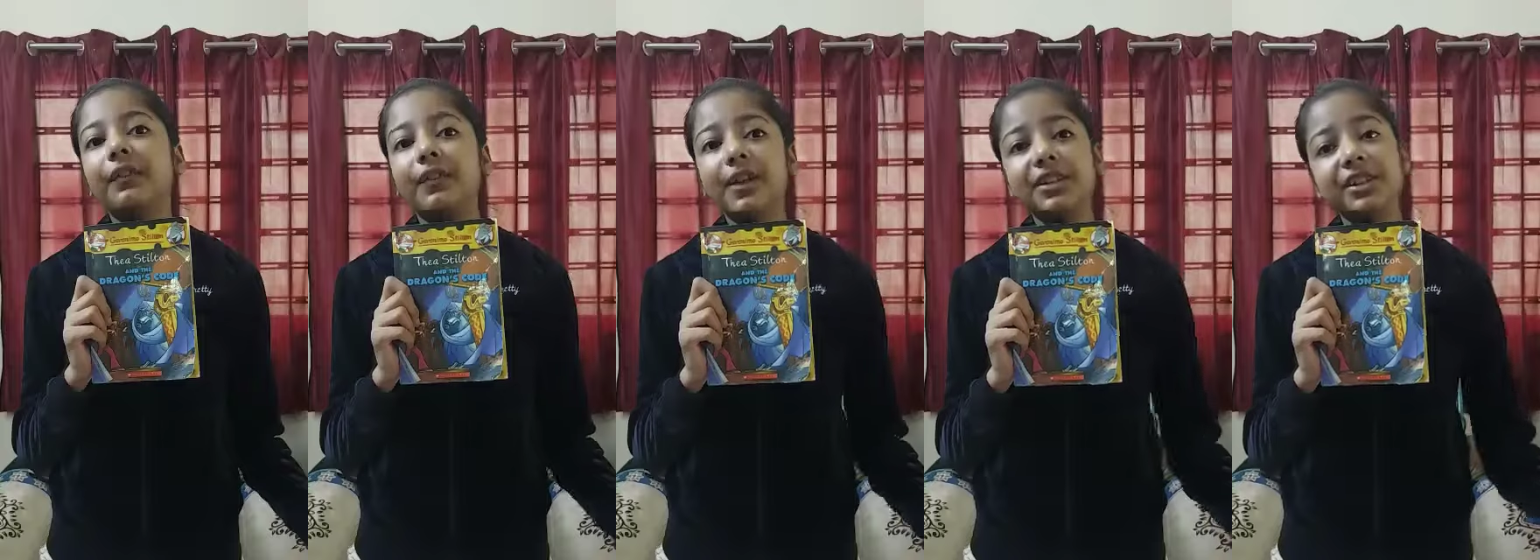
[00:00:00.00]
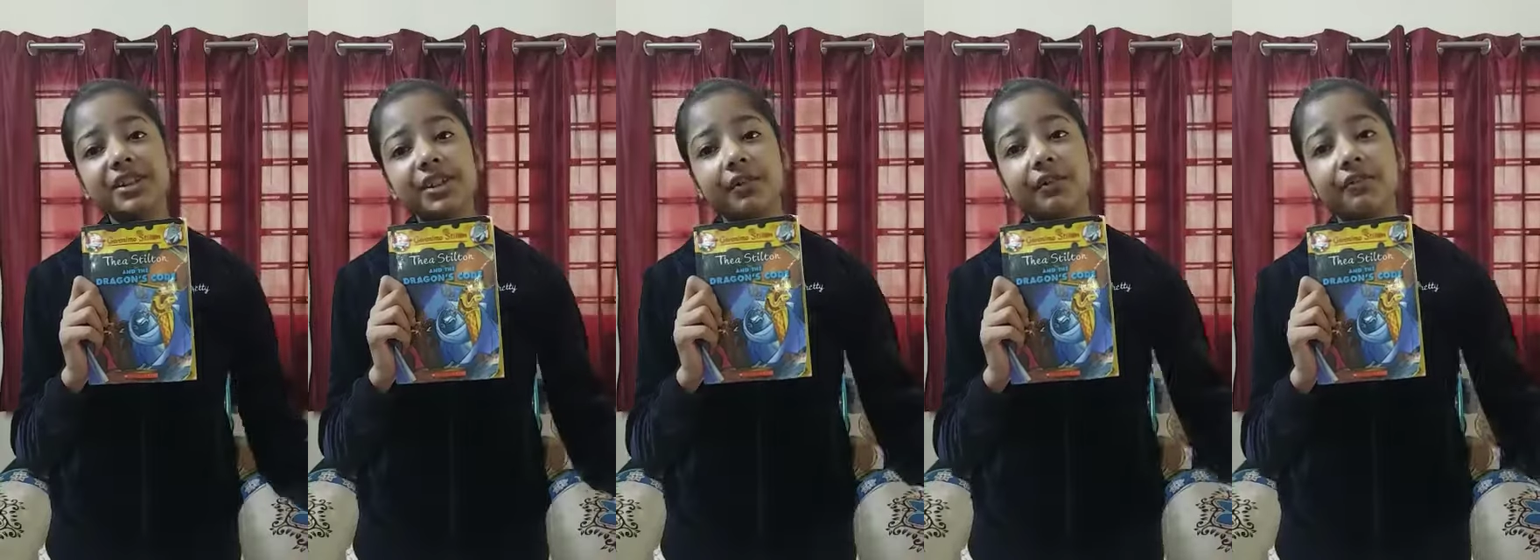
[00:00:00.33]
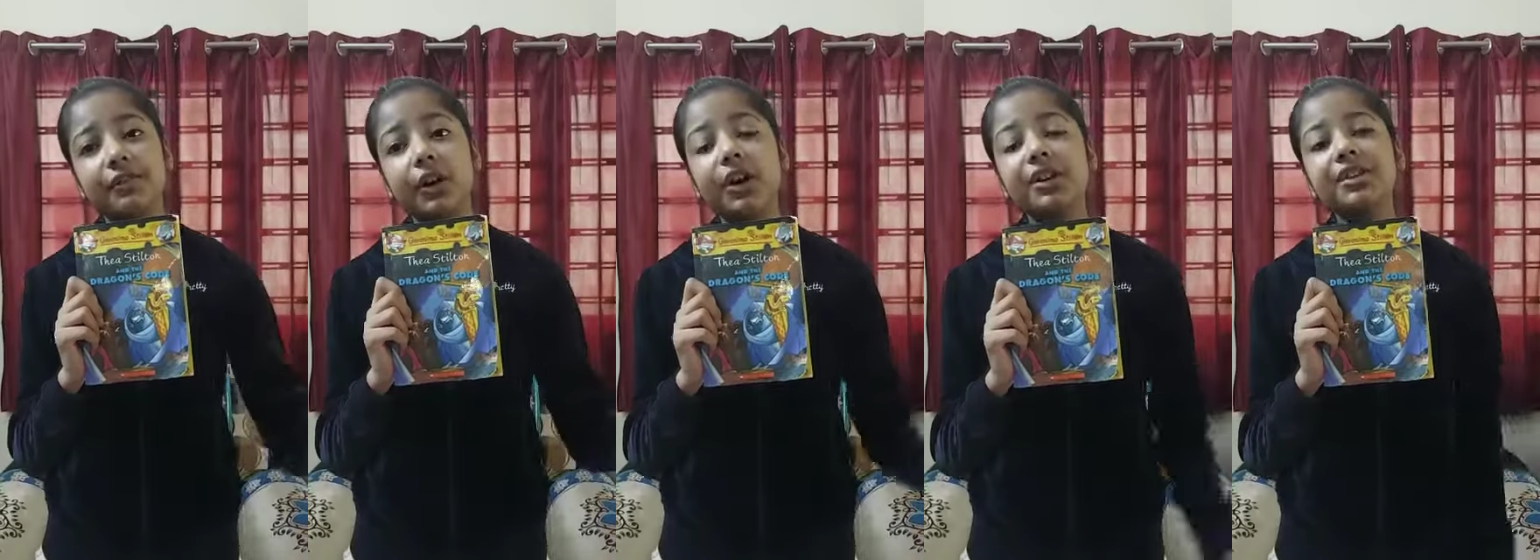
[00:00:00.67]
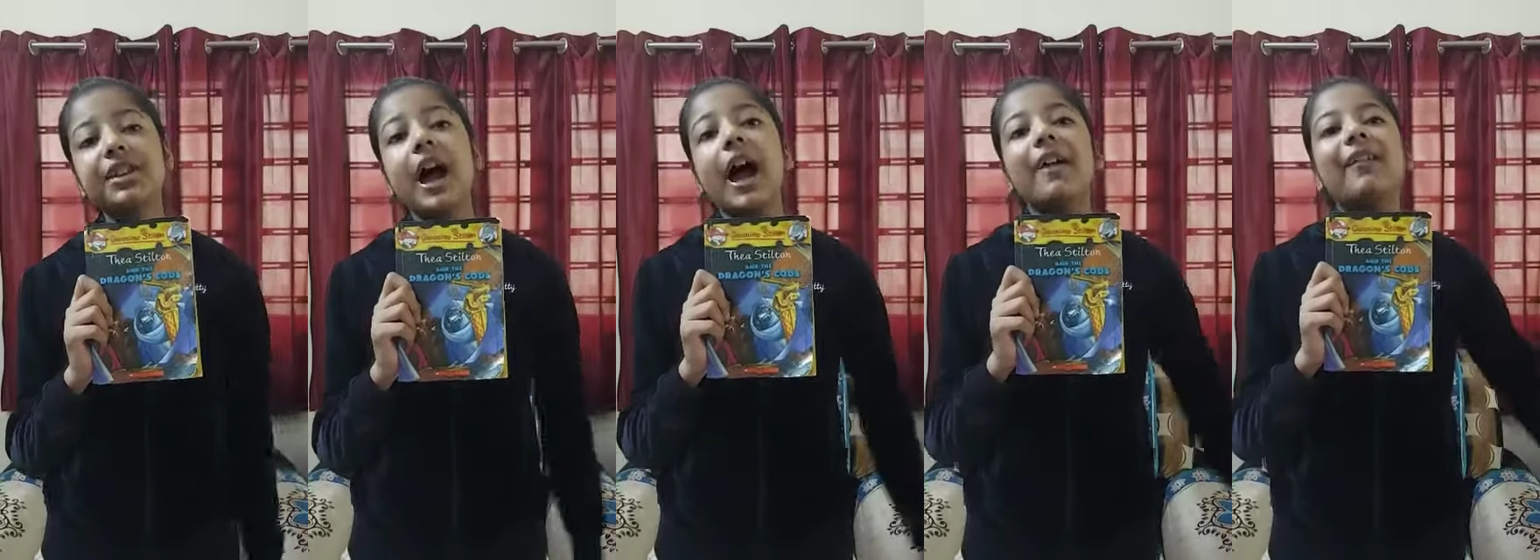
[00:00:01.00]
this is the
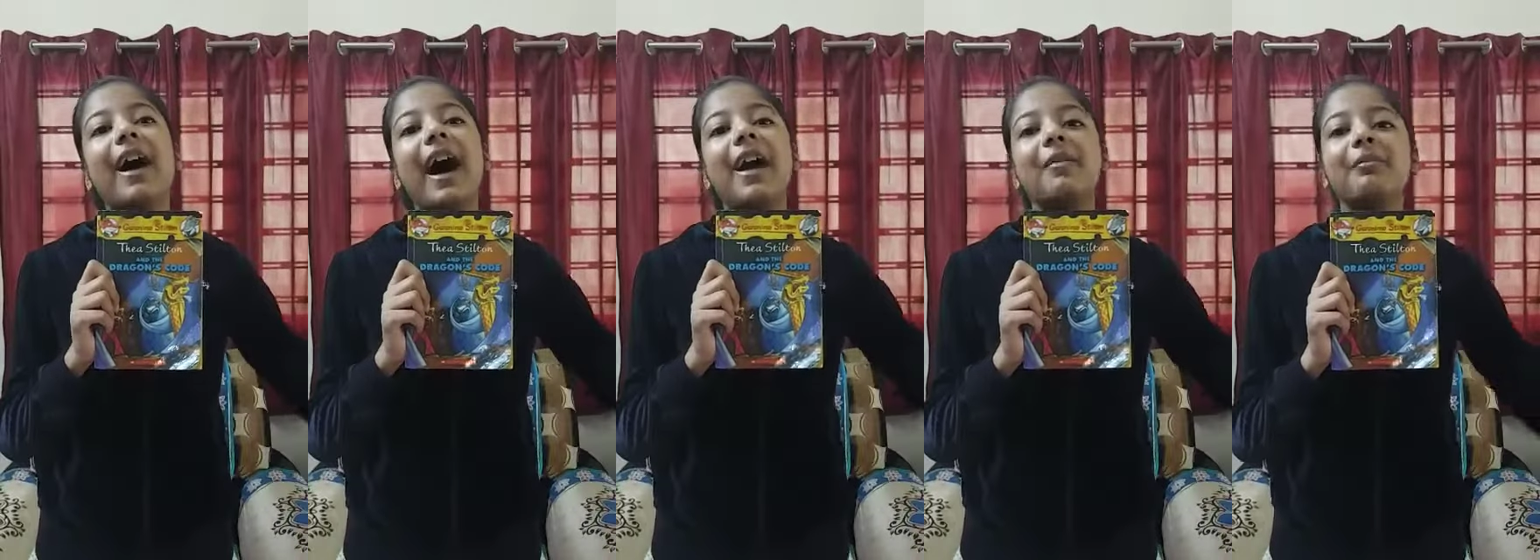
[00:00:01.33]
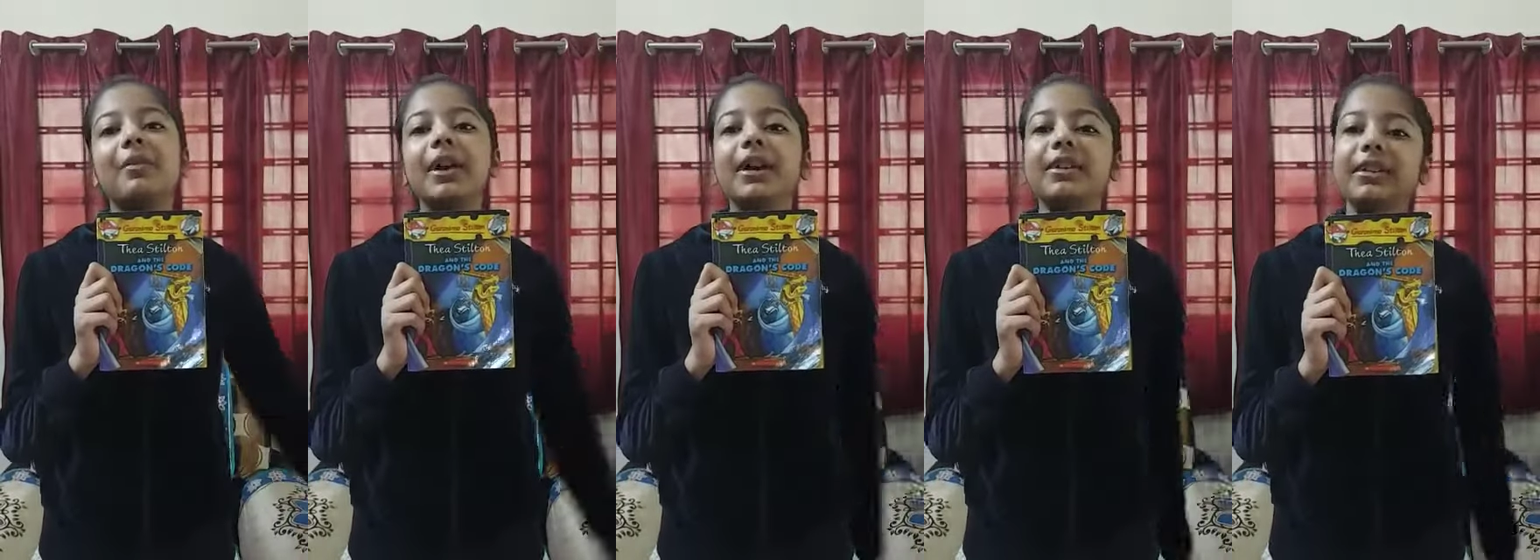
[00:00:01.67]
first time I meet